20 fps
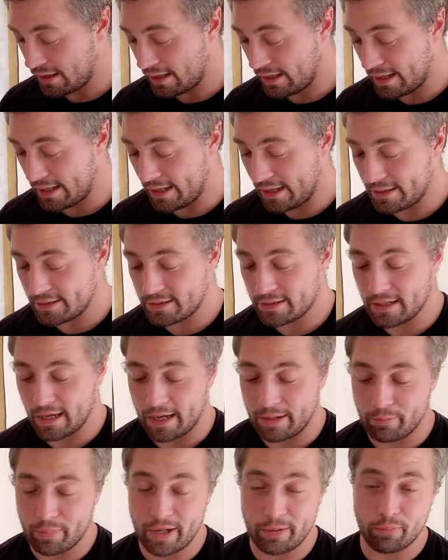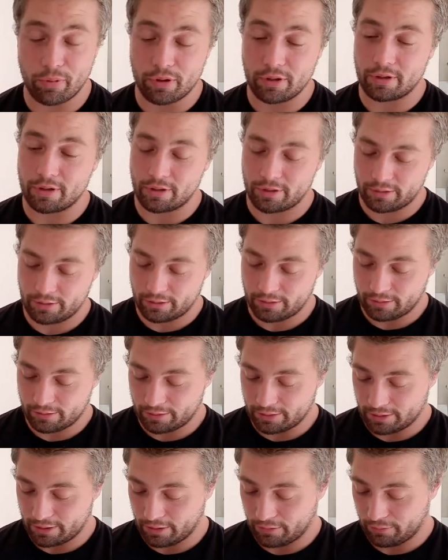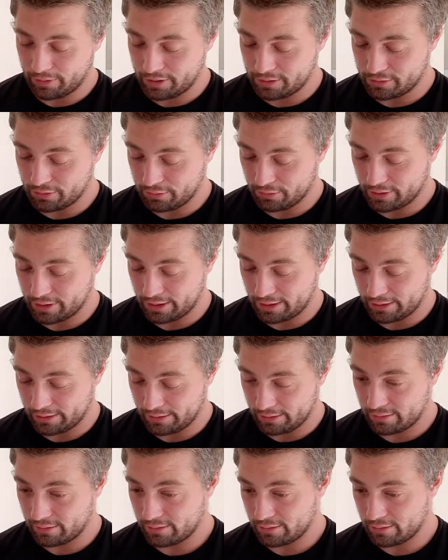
It's a big book. You know, we're talking